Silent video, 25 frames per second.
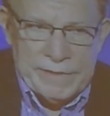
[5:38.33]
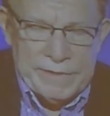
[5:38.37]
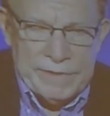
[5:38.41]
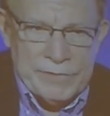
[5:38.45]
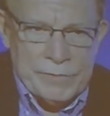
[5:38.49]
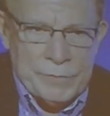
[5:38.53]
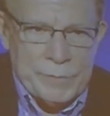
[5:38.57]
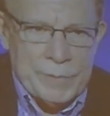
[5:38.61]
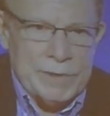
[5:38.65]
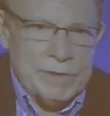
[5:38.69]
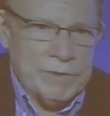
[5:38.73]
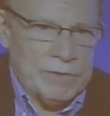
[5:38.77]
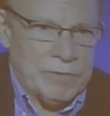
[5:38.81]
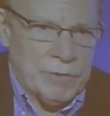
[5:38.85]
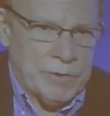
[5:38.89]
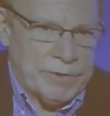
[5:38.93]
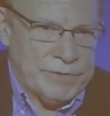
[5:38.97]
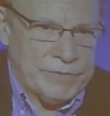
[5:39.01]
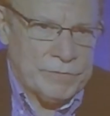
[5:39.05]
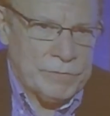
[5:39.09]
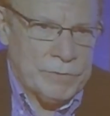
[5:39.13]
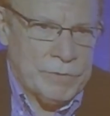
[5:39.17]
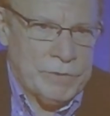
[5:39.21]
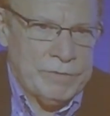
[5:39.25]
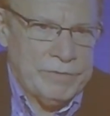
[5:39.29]
that's been a
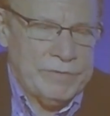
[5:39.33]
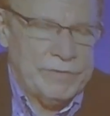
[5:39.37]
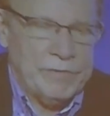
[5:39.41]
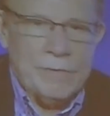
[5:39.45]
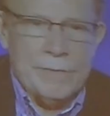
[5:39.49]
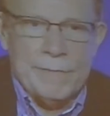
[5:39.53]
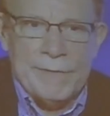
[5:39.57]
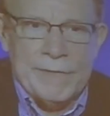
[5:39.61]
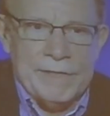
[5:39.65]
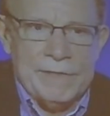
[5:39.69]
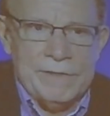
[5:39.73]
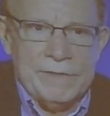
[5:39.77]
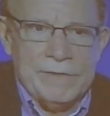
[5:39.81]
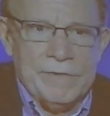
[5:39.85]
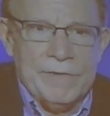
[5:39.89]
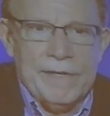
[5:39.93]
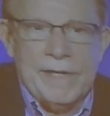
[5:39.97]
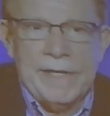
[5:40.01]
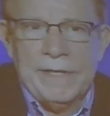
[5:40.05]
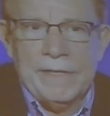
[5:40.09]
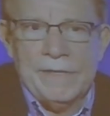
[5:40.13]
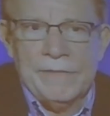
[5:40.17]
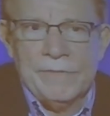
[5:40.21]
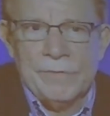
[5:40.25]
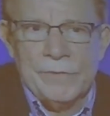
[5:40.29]
crossroads of the
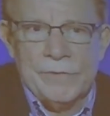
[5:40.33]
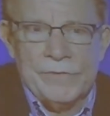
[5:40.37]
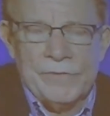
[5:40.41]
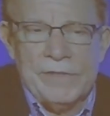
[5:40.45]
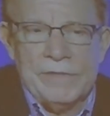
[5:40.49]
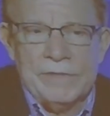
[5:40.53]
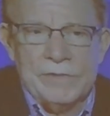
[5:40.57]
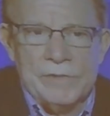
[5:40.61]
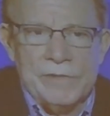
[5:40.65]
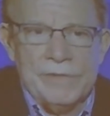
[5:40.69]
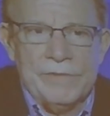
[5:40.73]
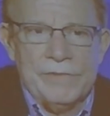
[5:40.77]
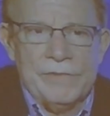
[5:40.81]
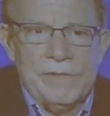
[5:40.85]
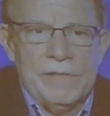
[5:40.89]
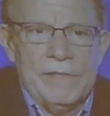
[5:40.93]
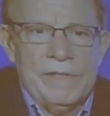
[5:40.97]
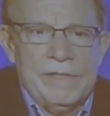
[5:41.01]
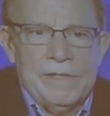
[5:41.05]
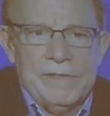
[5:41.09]
Mediterranean for centuries.